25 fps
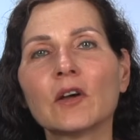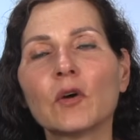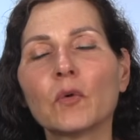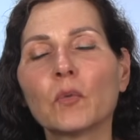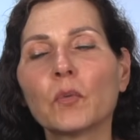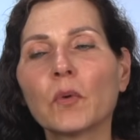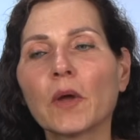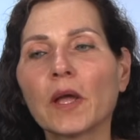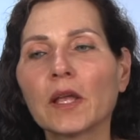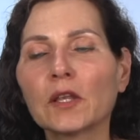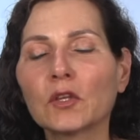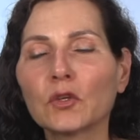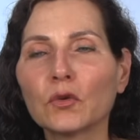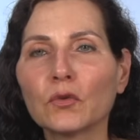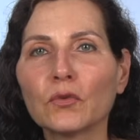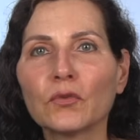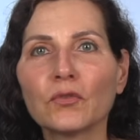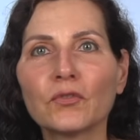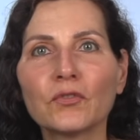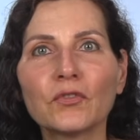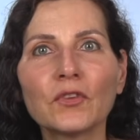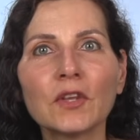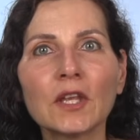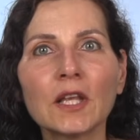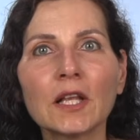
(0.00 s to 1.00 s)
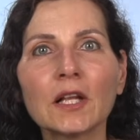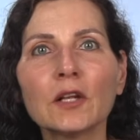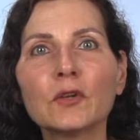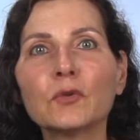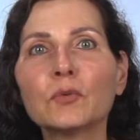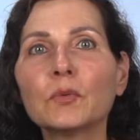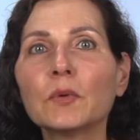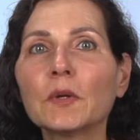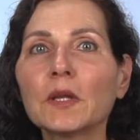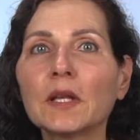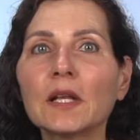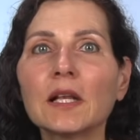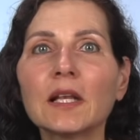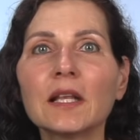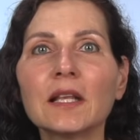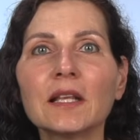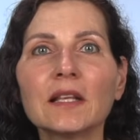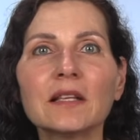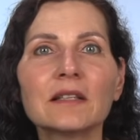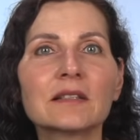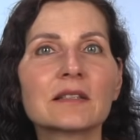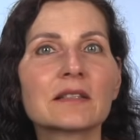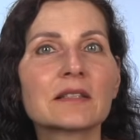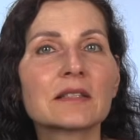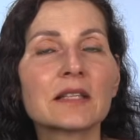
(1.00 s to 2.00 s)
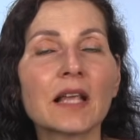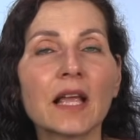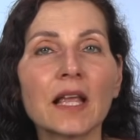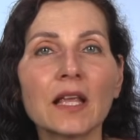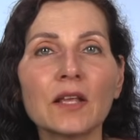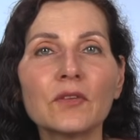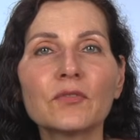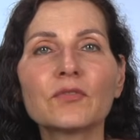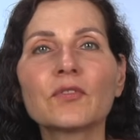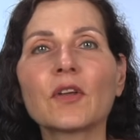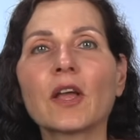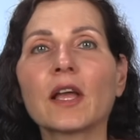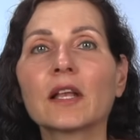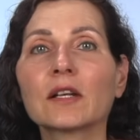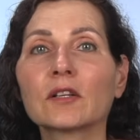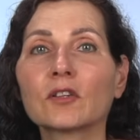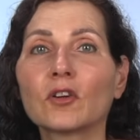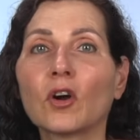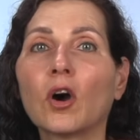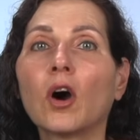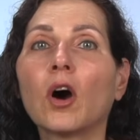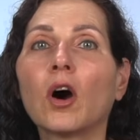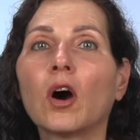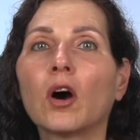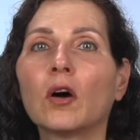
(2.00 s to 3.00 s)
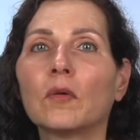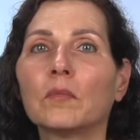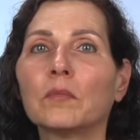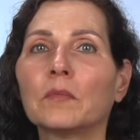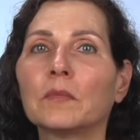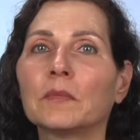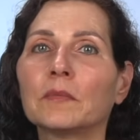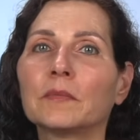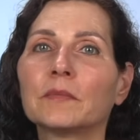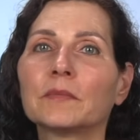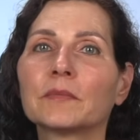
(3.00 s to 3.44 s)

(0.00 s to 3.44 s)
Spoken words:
where you feel really safe and calm.